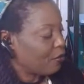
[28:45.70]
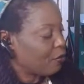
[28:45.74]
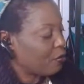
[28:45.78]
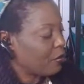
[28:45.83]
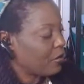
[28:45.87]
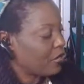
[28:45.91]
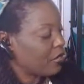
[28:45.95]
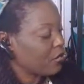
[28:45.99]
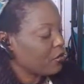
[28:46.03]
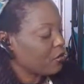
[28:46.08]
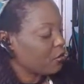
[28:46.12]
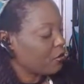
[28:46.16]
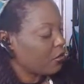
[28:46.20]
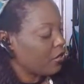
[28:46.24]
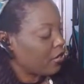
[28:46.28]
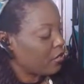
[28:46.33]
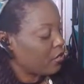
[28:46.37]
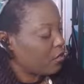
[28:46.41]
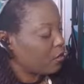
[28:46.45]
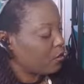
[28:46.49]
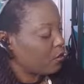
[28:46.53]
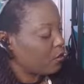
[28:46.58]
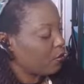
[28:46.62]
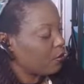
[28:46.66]
what else do they
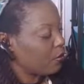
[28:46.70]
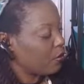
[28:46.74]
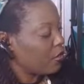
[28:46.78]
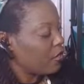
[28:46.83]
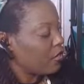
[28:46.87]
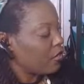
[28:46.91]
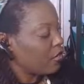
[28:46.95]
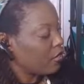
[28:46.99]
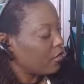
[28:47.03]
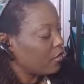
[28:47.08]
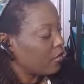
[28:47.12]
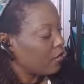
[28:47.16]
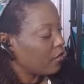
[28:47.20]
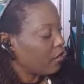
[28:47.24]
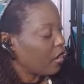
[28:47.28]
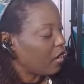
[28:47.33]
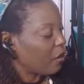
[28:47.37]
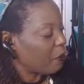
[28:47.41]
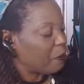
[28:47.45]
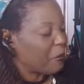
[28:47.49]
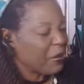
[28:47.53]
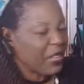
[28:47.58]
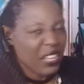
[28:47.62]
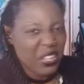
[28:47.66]
do?
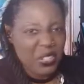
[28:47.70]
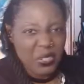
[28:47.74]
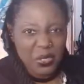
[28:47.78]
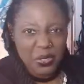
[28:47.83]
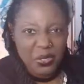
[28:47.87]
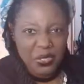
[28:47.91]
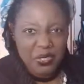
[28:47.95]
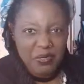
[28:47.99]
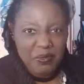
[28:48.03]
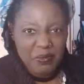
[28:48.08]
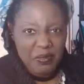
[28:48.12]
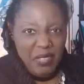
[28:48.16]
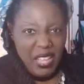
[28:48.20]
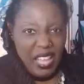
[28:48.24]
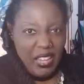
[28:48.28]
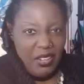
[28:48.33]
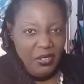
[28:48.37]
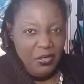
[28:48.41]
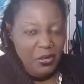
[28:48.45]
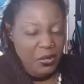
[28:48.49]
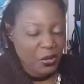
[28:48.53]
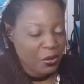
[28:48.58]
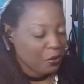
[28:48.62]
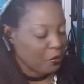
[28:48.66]
Pickled. I
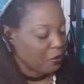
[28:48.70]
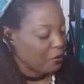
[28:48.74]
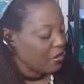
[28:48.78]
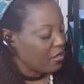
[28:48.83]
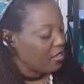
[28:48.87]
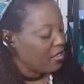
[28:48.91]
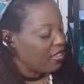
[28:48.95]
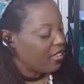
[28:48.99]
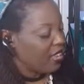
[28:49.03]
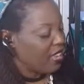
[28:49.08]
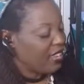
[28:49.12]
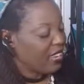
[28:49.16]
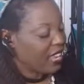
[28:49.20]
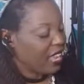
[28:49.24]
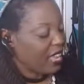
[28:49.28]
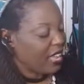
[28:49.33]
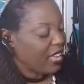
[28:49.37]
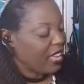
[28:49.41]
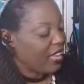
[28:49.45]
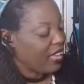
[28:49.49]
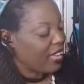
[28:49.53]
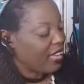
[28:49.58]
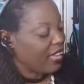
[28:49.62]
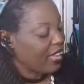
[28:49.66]
don't know. And
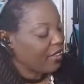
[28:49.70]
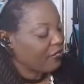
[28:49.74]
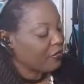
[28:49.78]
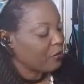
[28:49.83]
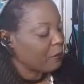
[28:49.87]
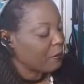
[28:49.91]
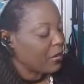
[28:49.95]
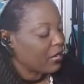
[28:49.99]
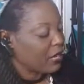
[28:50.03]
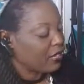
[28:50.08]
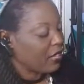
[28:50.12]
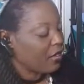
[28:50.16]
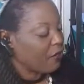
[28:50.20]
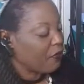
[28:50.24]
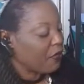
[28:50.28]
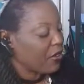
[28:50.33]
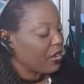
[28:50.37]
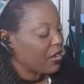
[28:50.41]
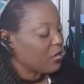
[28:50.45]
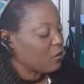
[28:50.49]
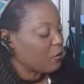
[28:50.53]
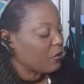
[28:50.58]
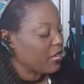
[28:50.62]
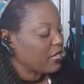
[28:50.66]
I have to make that
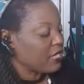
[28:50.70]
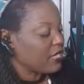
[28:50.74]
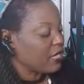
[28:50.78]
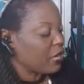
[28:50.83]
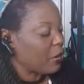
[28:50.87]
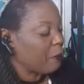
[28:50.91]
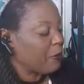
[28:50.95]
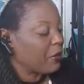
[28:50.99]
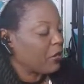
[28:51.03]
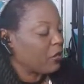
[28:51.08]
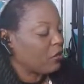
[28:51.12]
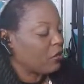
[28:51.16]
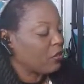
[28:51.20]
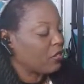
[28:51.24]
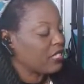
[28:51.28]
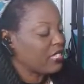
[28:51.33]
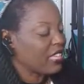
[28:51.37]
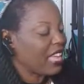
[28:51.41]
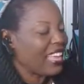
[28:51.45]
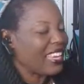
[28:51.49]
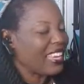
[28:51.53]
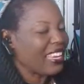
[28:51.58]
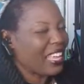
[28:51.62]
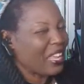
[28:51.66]
face when I say pickled
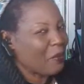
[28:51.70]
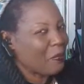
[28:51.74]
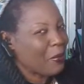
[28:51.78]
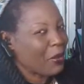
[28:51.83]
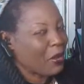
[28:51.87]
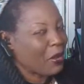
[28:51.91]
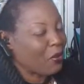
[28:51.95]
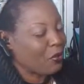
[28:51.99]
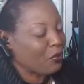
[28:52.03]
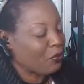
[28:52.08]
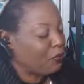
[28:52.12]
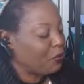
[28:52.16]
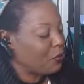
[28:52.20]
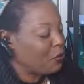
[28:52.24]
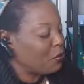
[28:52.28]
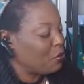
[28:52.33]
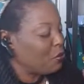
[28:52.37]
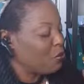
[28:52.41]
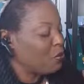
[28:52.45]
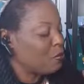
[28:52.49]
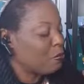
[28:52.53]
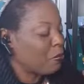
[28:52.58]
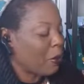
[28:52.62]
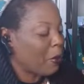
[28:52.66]
because I like pickled
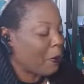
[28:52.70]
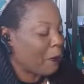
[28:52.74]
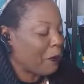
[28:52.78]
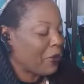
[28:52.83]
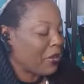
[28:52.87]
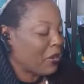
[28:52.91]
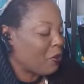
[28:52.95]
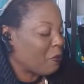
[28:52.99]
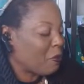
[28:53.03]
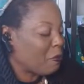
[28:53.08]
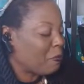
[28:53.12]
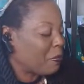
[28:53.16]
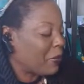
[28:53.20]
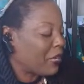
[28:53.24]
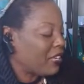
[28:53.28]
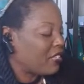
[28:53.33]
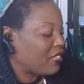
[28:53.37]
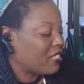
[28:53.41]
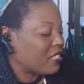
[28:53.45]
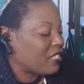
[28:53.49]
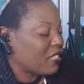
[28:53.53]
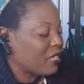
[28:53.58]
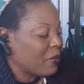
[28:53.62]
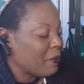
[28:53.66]
foods, but pickled
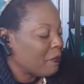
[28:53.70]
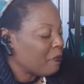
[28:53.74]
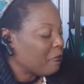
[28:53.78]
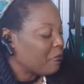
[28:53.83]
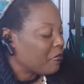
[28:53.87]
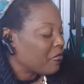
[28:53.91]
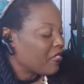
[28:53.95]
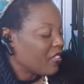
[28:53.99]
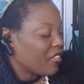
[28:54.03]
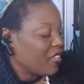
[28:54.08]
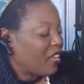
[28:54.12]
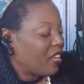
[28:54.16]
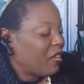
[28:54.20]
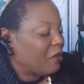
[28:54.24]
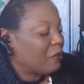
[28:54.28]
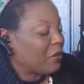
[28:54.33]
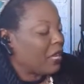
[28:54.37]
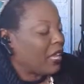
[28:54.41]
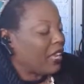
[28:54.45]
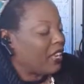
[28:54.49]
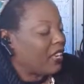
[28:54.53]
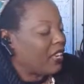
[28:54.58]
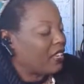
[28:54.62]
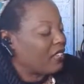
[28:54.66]
beets, I'm
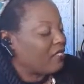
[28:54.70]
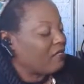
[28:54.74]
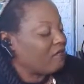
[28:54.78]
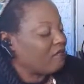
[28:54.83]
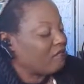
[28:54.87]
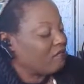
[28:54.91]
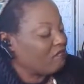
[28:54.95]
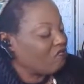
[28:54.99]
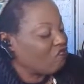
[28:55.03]
like,